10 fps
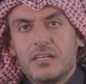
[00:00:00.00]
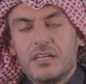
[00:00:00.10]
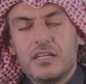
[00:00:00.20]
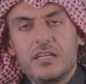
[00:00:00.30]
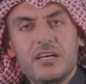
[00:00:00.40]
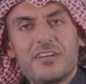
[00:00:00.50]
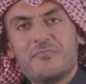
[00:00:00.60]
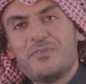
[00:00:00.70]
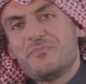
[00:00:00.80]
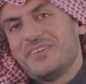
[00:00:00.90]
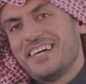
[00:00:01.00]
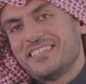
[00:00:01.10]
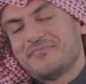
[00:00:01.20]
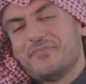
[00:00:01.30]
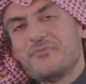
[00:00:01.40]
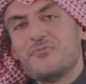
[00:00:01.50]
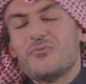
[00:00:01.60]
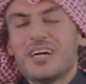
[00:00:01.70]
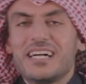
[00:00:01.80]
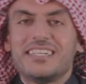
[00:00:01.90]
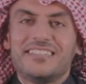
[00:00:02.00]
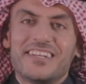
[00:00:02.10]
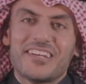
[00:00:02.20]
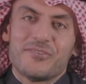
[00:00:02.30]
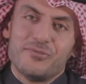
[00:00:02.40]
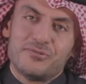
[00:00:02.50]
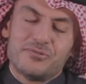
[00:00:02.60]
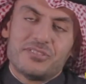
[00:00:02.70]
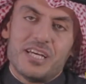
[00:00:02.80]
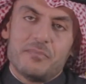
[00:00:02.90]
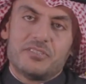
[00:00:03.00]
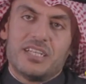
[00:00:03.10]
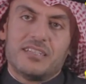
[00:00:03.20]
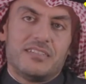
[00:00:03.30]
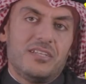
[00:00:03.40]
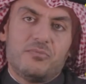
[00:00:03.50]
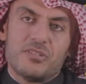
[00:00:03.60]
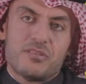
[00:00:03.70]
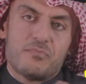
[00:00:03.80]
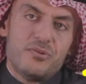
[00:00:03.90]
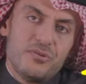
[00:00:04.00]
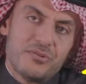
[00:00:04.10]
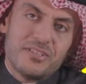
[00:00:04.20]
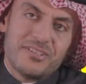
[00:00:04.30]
A lot of people ask me, why did I go into Snapchat? It was a pure